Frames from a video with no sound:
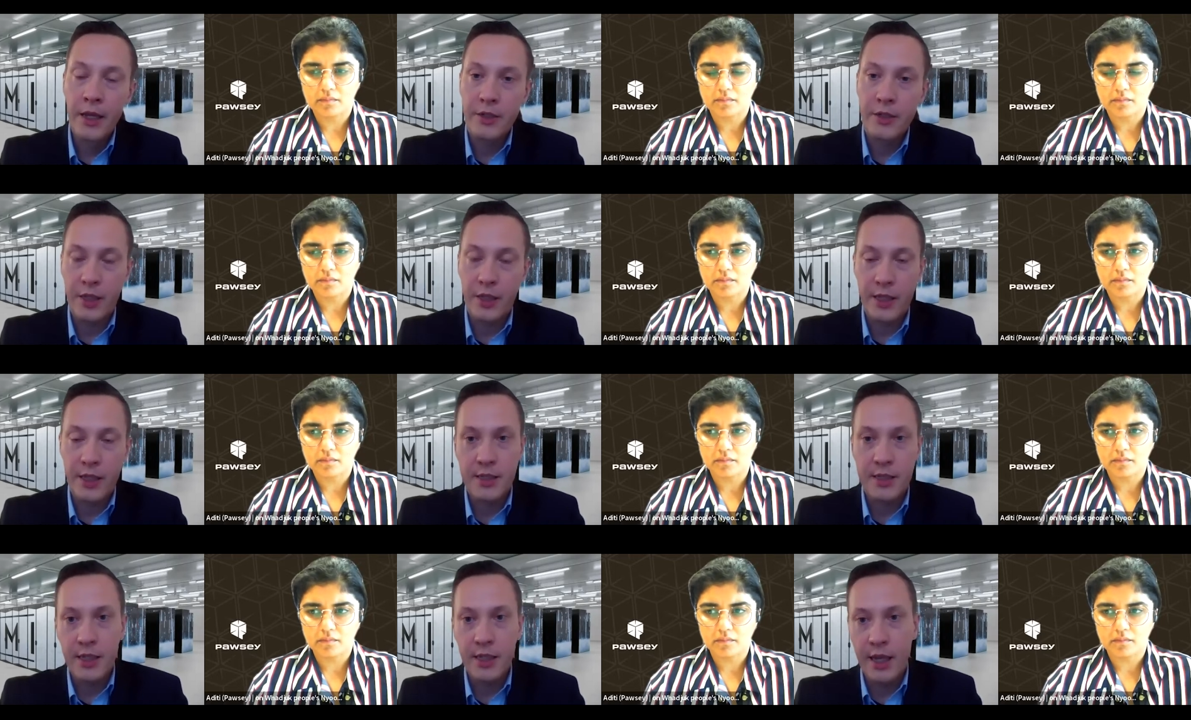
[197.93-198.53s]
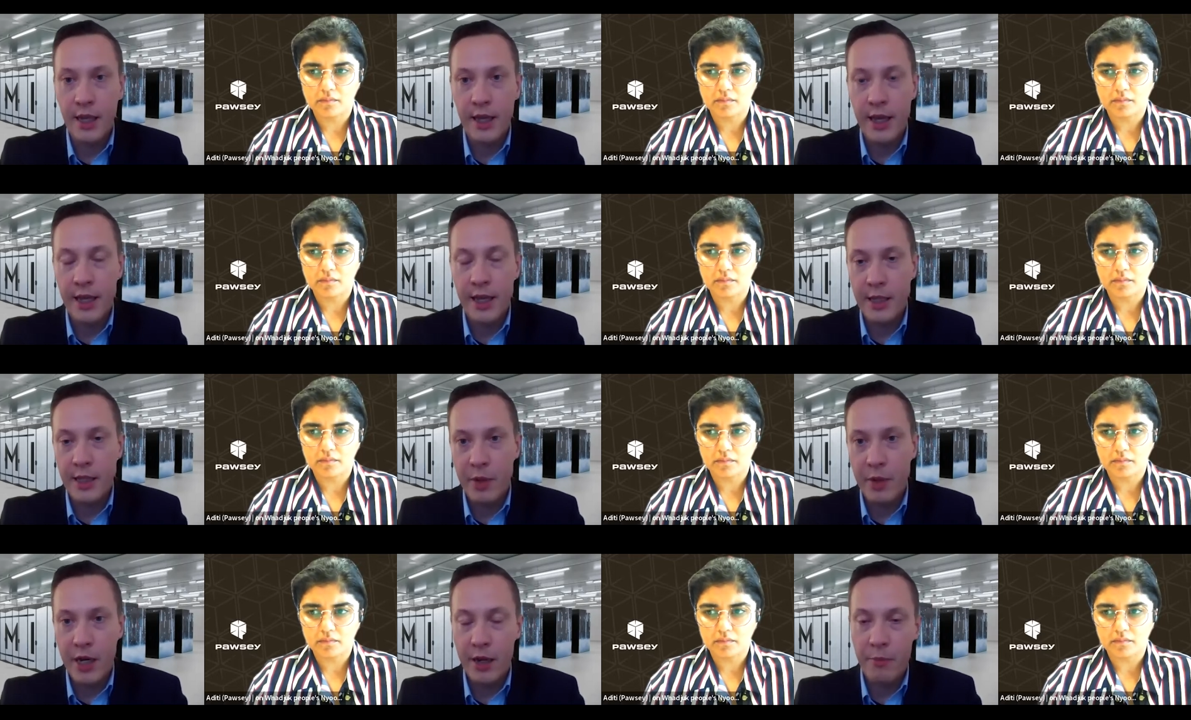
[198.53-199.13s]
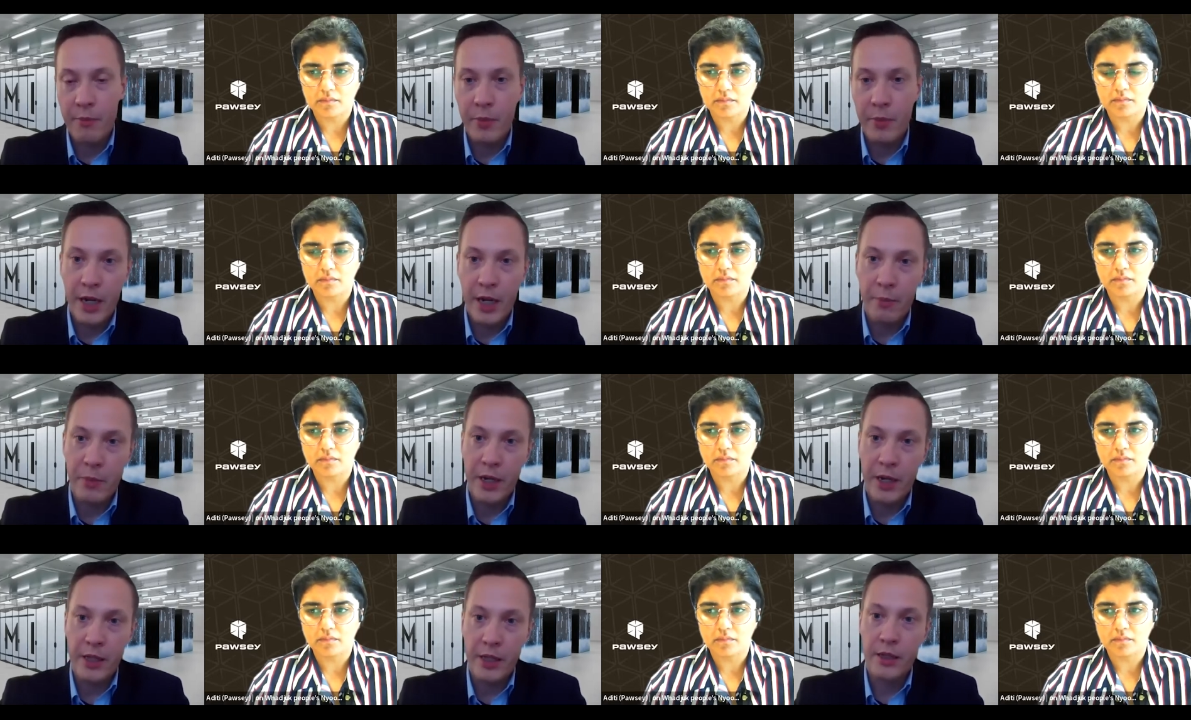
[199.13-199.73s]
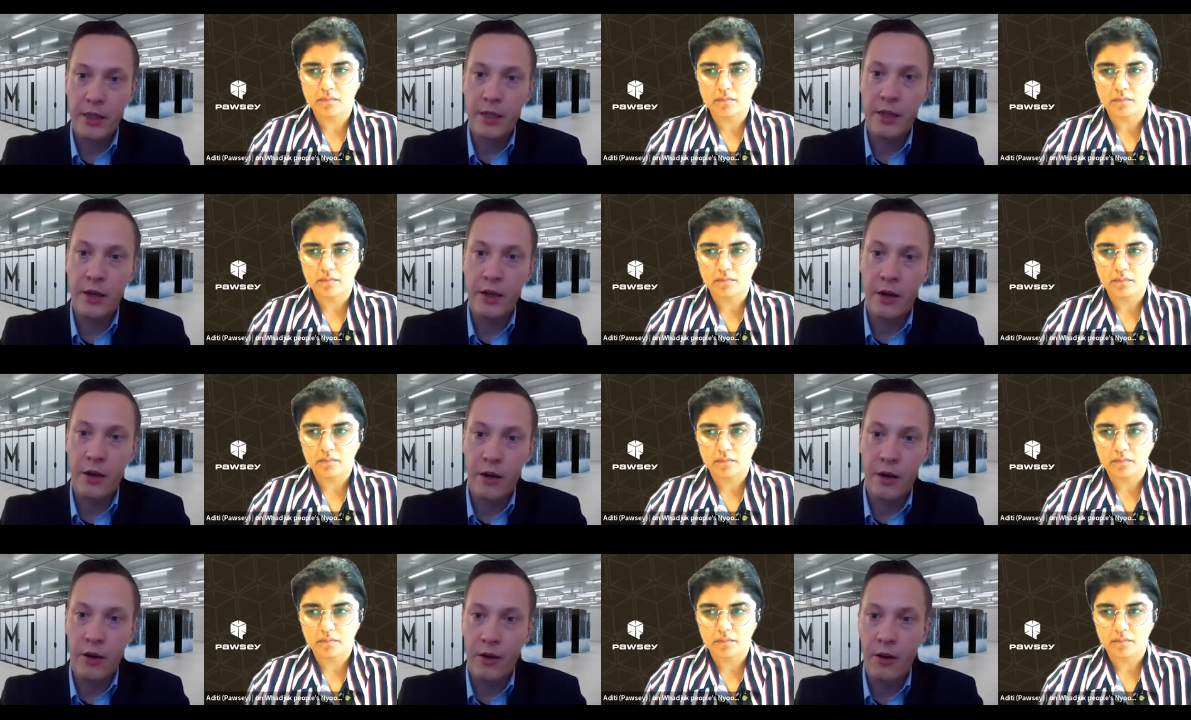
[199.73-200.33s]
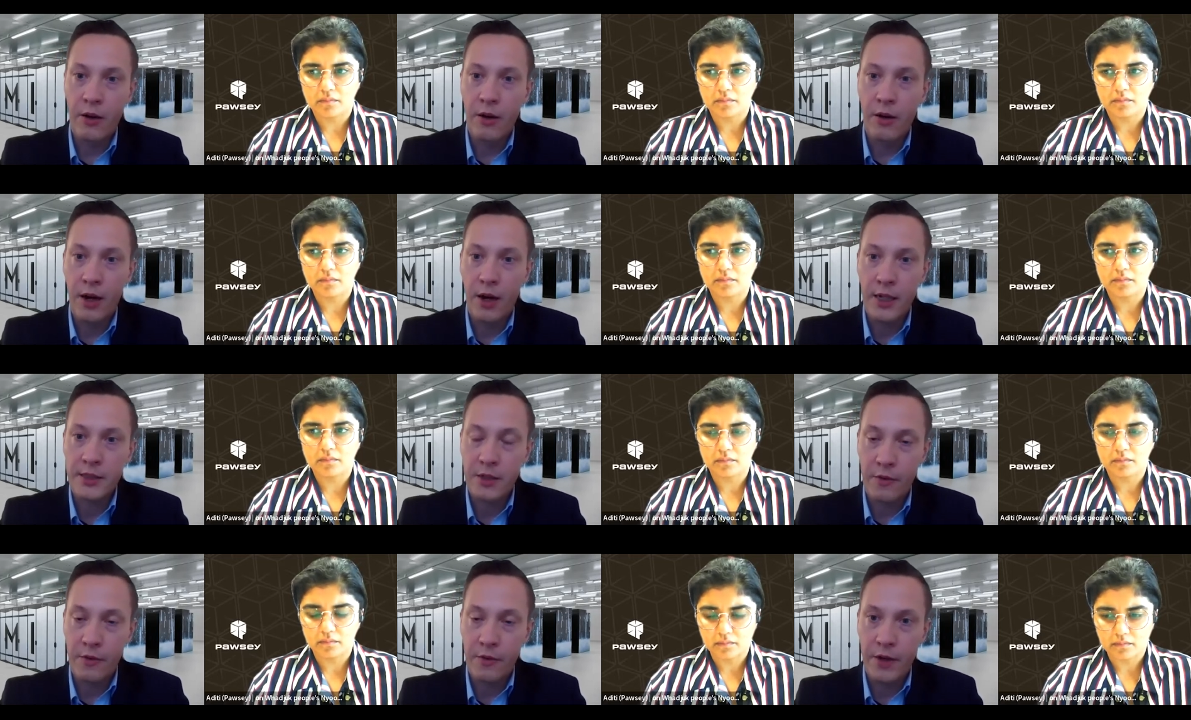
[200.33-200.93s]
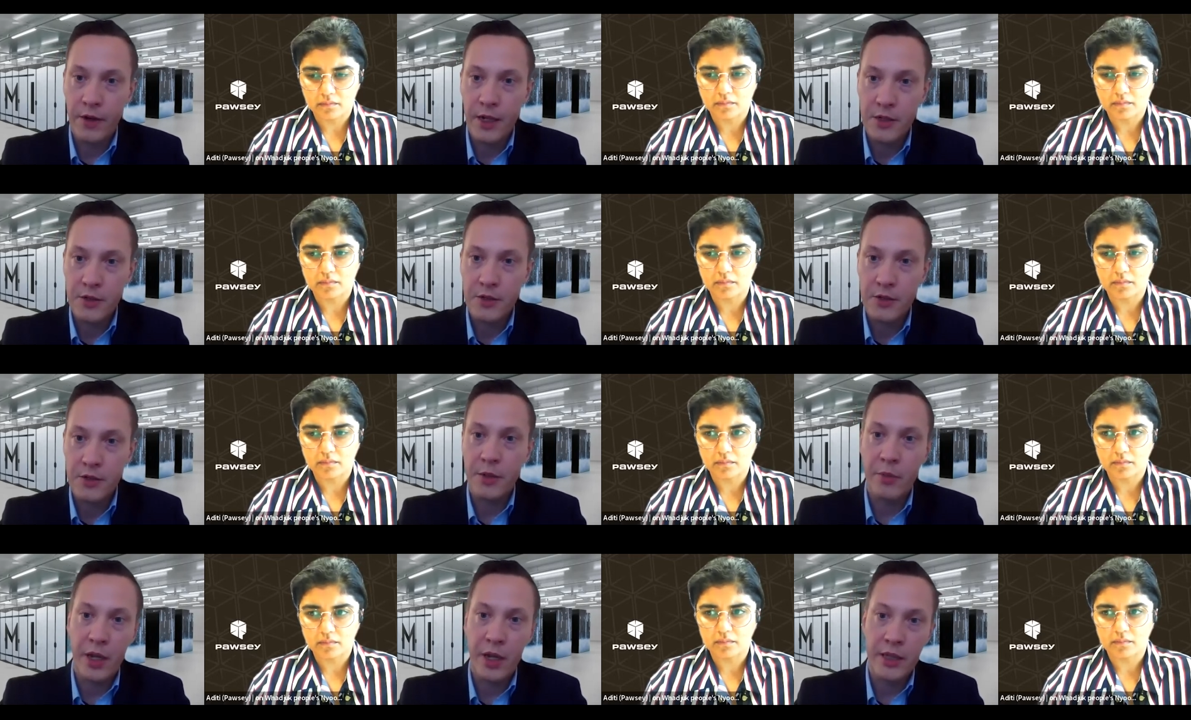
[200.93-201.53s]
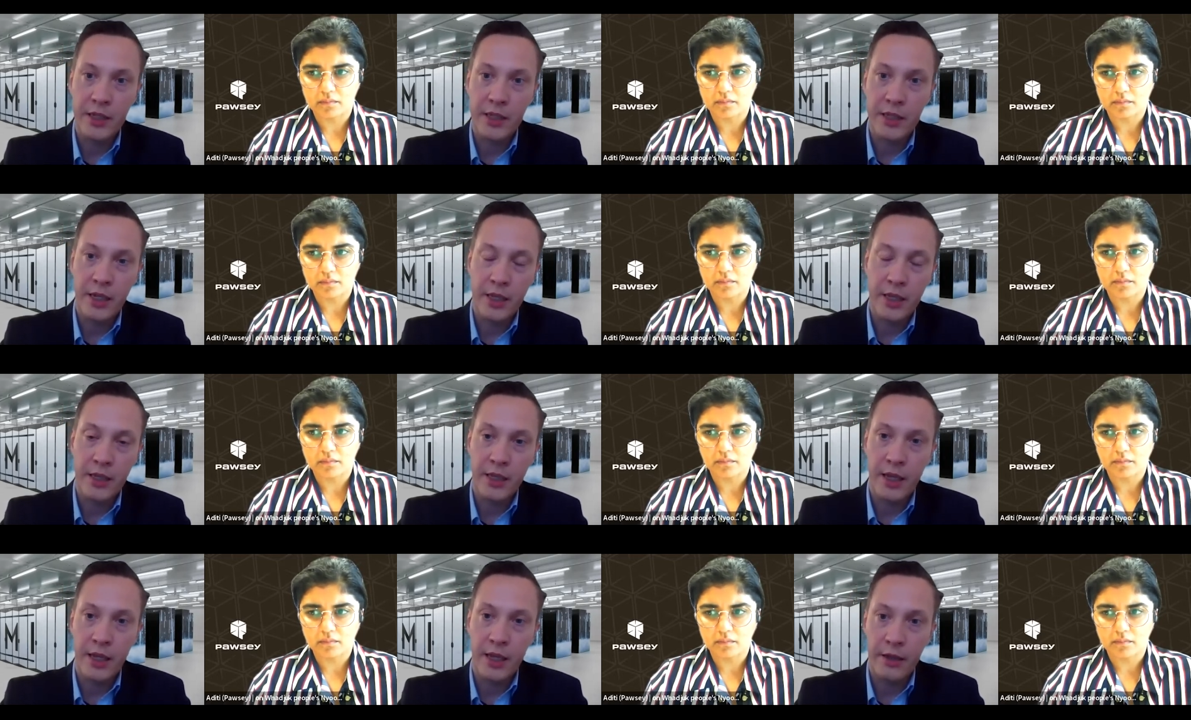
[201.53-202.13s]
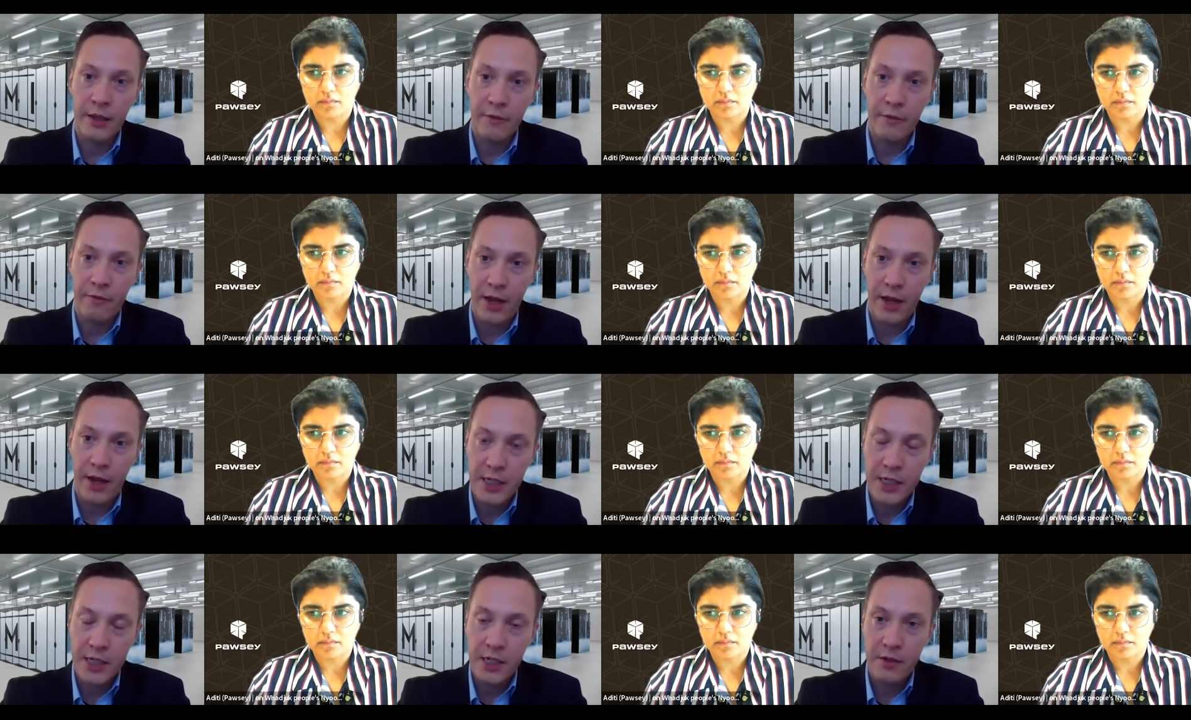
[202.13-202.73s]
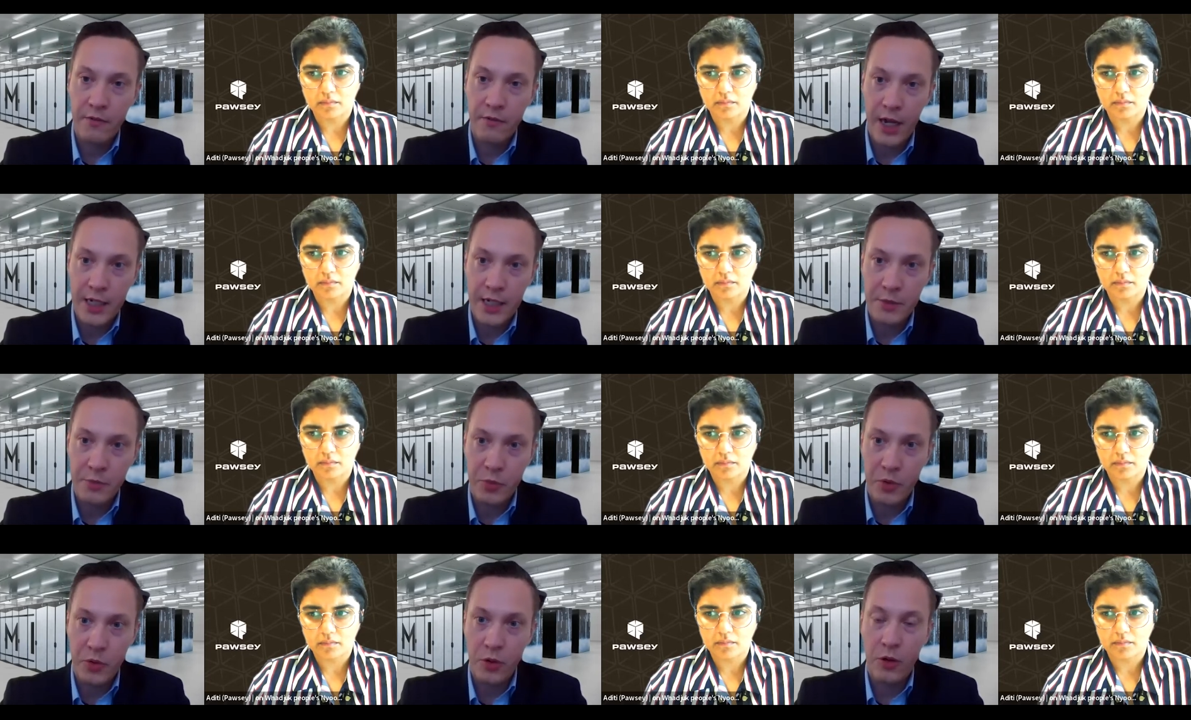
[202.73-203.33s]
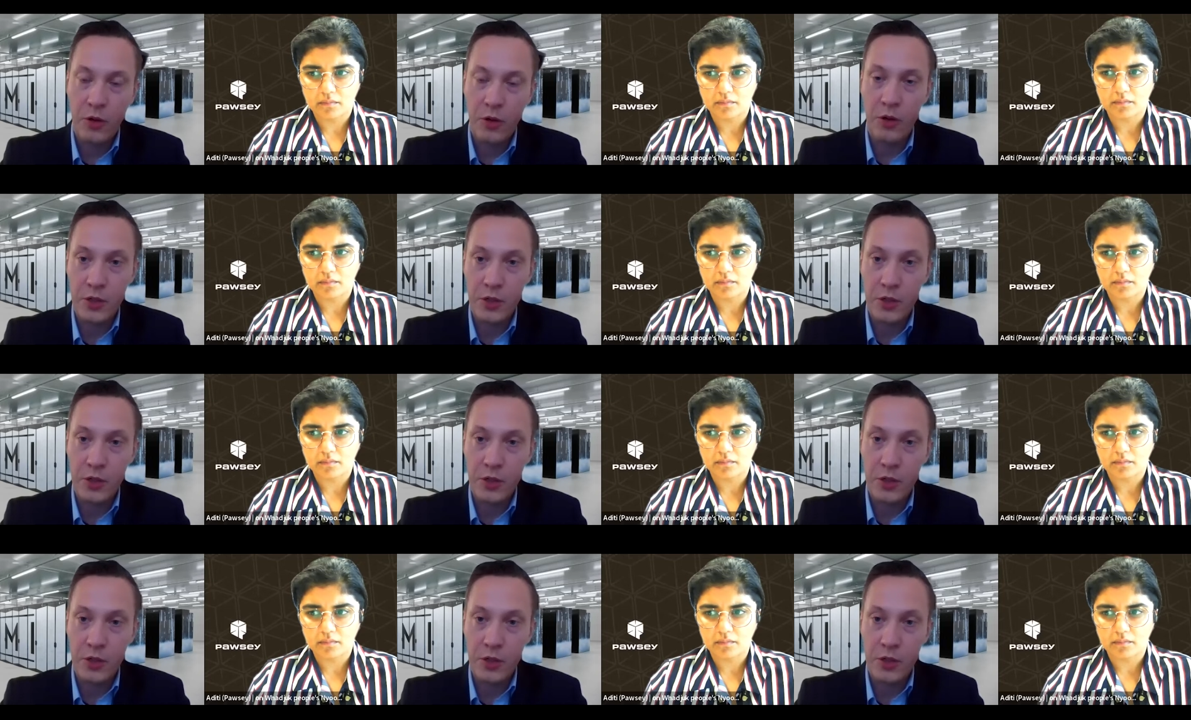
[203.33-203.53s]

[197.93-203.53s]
Speaker 1: So that's the eighty petabyte uh, Lustre file system and the and the, and the flash flash pool.